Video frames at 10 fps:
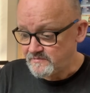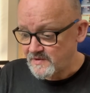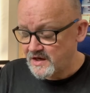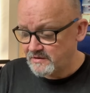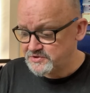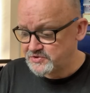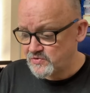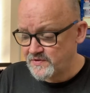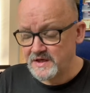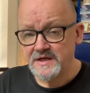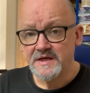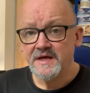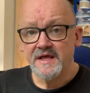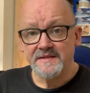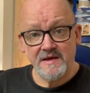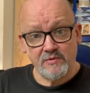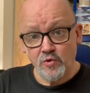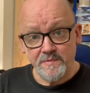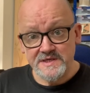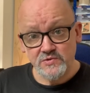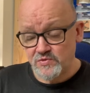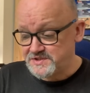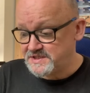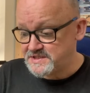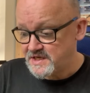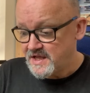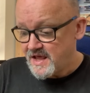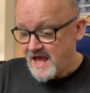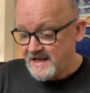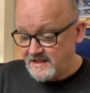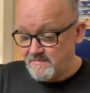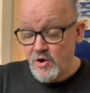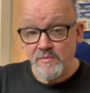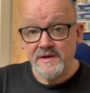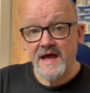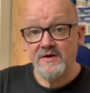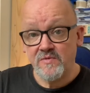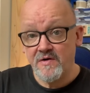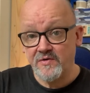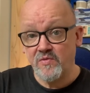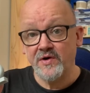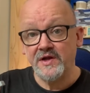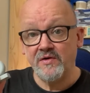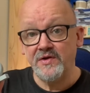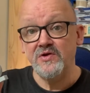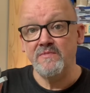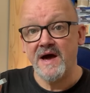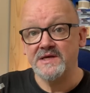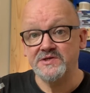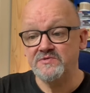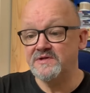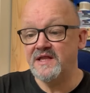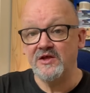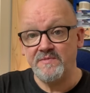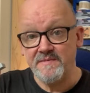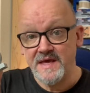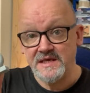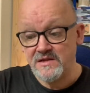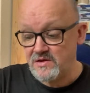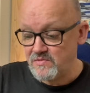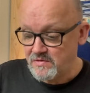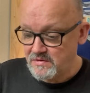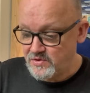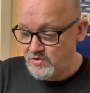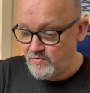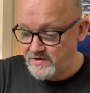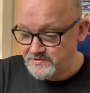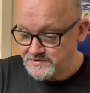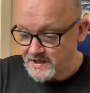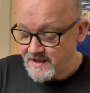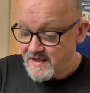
I'm sure that it will all be sorted. And at the moment, Eduard are working on a new master, and then they'll be making new wheels.